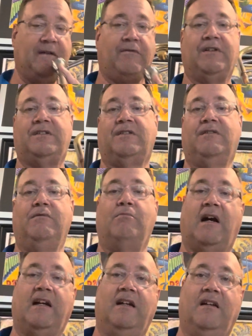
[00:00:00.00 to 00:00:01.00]
Which you
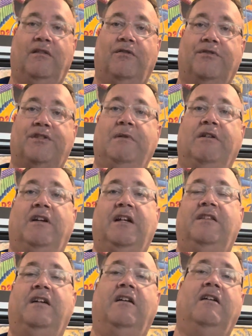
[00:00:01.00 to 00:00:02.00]
might get a little smeary
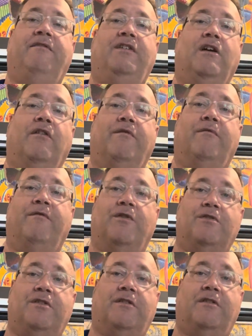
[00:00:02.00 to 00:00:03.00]
in there if you go from
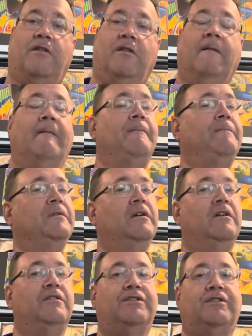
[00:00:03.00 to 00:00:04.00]
first to third.
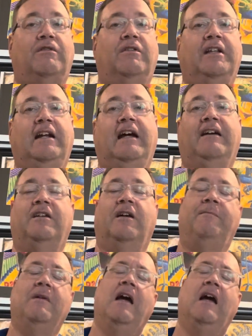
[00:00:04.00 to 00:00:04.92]
Just throwing that out there.